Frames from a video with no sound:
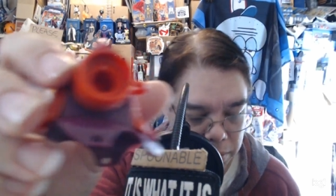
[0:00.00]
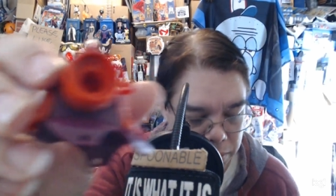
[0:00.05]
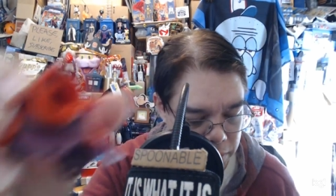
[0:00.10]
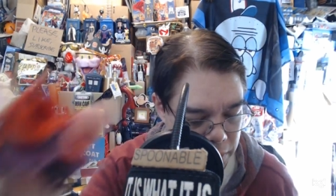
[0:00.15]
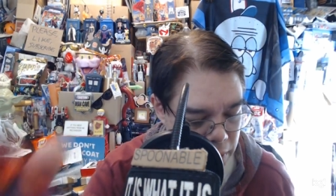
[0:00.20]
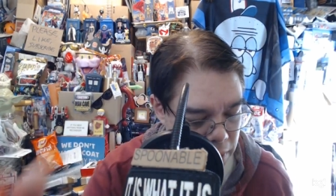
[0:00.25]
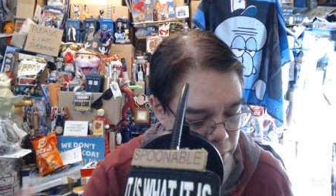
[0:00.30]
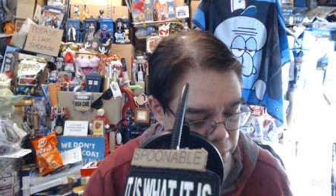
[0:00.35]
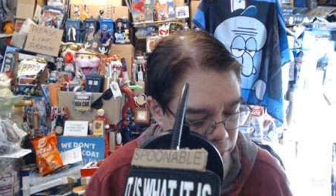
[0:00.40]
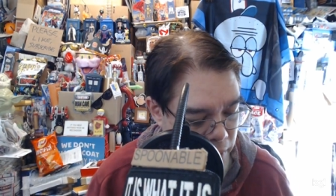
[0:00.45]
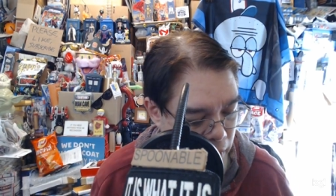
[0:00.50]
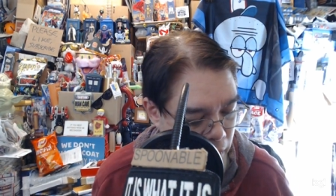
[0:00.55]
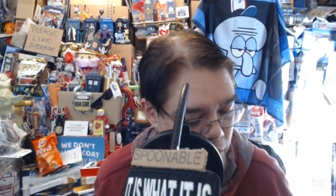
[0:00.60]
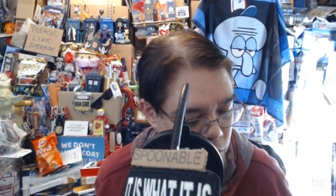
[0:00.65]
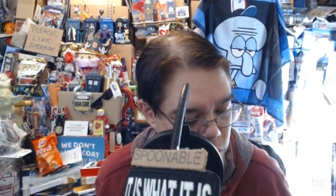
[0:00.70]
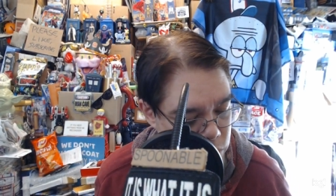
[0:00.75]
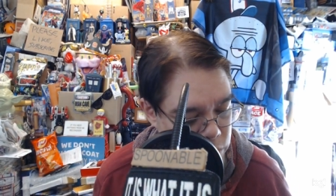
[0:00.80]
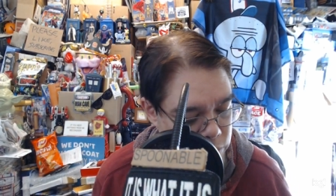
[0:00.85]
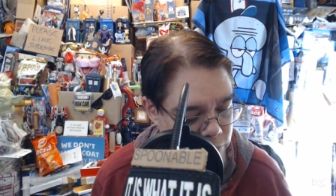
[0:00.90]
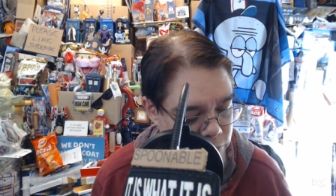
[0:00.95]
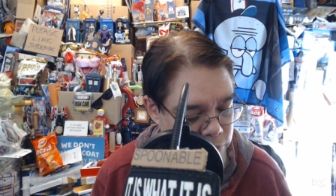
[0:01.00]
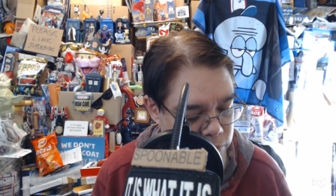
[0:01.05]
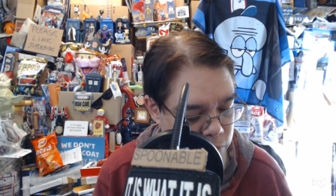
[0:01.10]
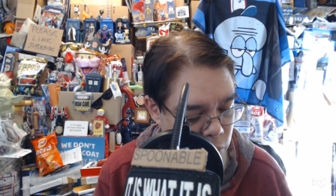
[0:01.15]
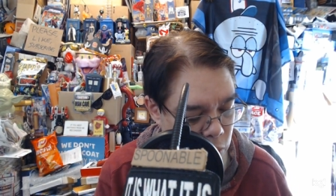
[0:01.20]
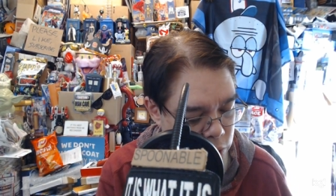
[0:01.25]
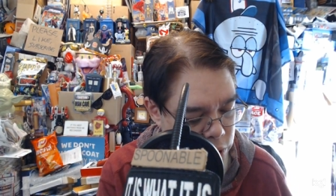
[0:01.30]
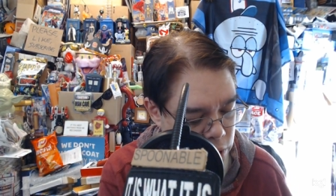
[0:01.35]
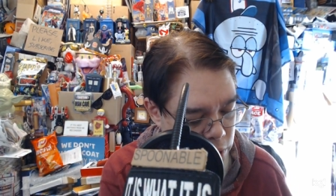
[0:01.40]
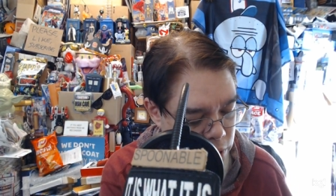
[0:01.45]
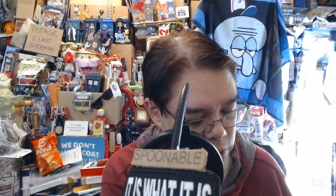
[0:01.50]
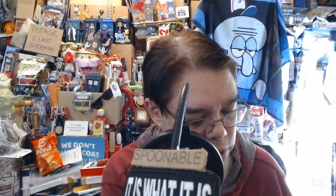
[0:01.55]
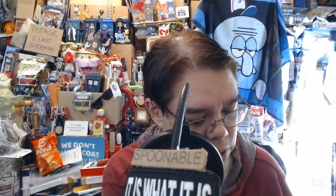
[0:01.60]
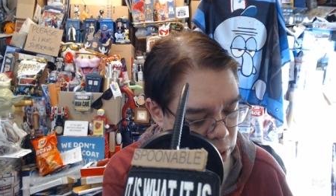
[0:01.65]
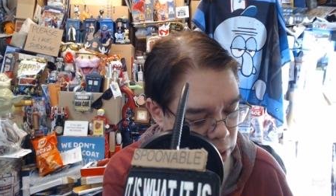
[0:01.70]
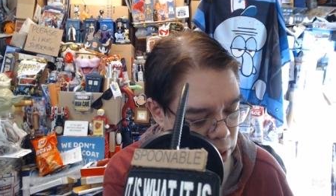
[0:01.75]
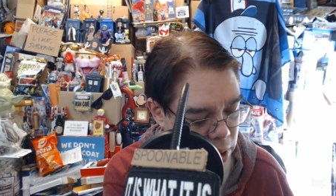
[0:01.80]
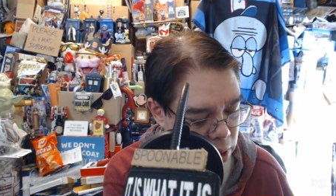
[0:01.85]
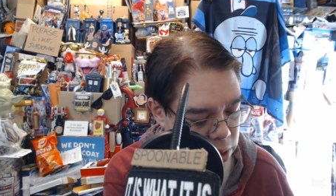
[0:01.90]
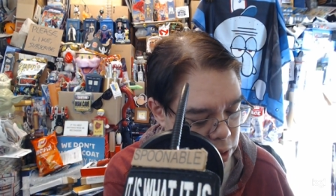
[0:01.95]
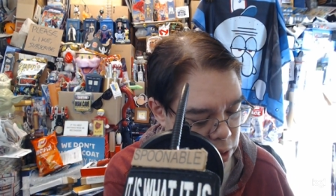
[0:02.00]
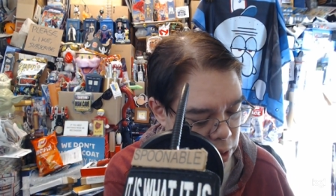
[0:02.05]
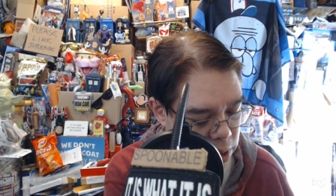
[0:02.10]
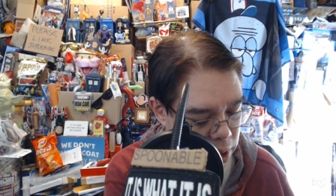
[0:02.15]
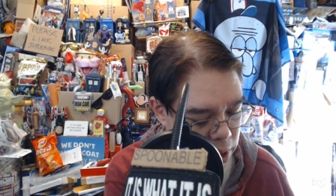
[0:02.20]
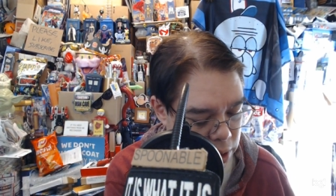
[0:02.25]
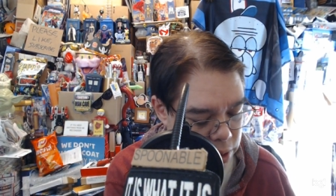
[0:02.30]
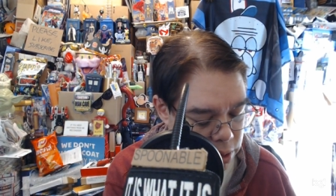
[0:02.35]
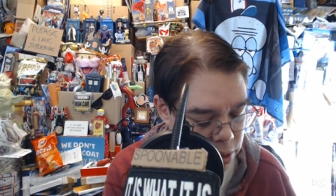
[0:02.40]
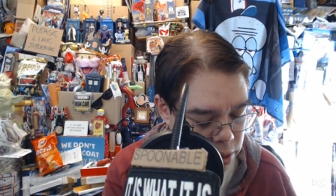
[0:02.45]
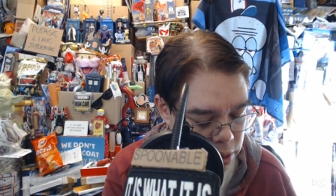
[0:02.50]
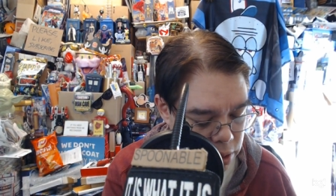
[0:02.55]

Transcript: but I was fortunate to get